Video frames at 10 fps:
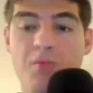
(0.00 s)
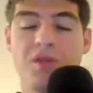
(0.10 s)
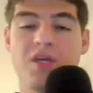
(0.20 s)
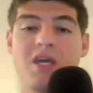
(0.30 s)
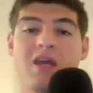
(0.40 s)
When
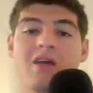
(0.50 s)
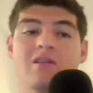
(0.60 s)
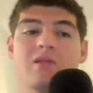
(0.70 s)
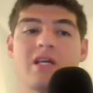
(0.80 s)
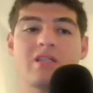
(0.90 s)
the king has
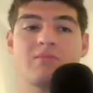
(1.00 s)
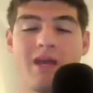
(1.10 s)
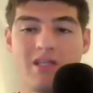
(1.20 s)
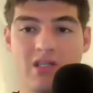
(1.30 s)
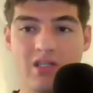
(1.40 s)
less
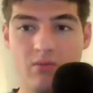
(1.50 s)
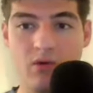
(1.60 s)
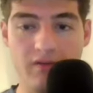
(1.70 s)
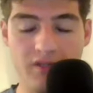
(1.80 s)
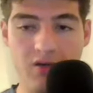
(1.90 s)
spaces to
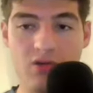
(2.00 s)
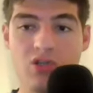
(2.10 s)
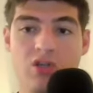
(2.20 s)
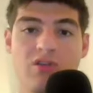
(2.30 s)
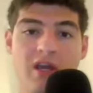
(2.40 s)
move to, you
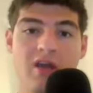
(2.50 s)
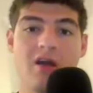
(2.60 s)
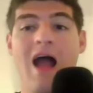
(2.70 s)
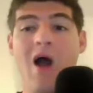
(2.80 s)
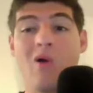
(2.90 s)
should think,
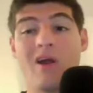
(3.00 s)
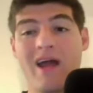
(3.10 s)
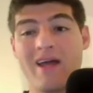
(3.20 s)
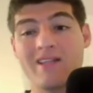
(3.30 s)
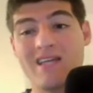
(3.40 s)
how can
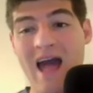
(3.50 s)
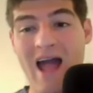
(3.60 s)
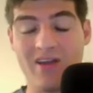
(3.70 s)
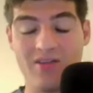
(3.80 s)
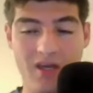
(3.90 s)
I
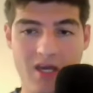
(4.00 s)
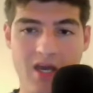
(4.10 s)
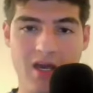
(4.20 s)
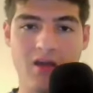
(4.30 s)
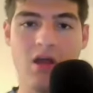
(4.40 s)
attack the
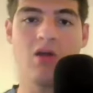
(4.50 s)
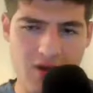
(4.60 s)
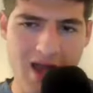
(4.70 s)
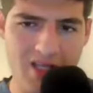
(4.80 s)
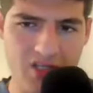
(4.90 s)
king? If you
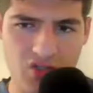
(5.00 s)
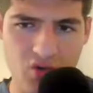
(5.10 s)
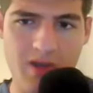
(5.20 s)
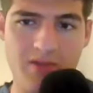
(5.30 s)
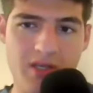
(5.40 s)
guys
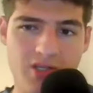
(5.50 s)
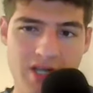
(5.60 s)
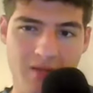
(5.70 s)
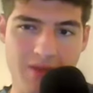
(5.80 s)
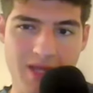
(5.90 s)
enjoyed these
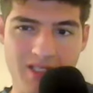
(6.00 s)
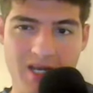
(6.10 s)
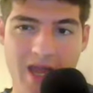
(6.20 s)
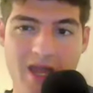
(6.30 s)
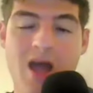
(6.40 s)
checkmates
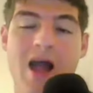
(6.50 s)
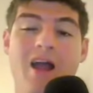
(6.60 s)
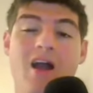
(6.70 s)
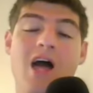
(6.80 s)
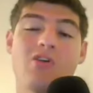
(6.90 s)
today, I
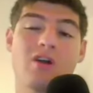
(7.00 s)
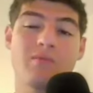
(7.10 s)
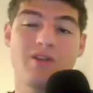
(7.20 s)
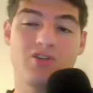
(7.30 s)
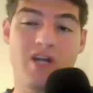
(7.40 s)
highly
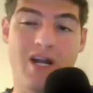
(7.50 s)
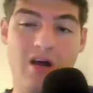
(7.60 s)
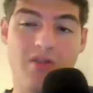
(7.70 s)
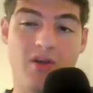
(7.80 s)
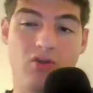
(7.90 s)
recommend you check
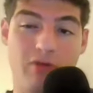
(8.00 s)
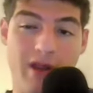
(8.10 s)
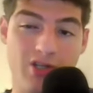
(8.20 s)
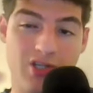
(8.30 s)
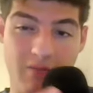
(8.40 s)
out the
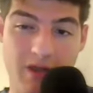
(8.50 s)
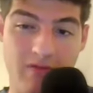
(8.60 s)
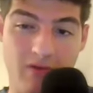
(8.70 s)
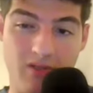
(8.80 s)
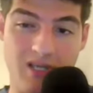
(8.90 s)
greatest checkmate
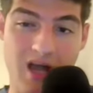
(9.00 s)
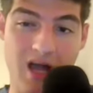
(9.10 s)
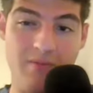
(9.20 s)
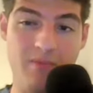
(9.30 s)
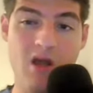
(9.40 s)
of all
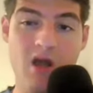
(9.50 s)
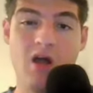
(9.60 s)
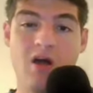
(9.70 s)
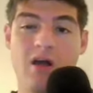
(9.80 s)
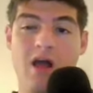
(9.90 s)
time.
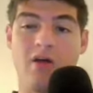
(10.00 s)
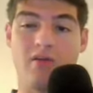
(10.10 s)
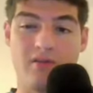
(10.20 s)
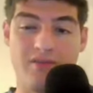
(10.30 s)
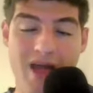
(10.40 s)

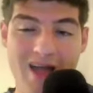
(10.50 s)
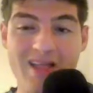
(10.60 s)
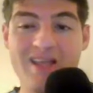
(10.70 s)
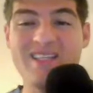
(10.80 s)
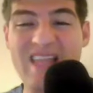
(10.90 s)
Other than
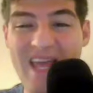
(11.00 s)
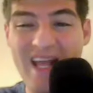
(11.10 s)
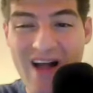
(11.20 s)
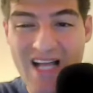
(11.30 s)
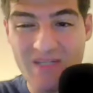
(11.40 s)
that, stay
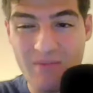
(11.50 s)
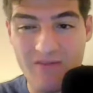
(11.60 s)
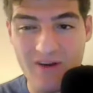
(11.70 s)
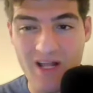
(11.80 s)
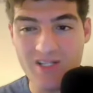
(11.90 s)
classy, my
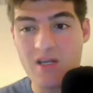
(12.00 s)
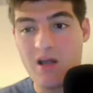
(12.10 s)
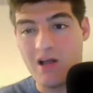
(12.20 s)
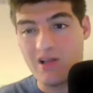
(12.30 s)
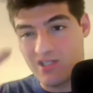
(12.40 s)
friends.
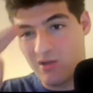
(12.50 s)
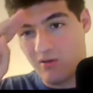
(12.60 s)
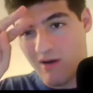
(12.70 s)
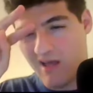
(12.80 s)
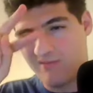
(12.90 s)
I'll see you
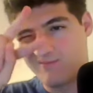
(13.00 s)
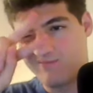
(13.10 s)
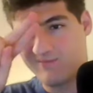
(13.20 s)
around.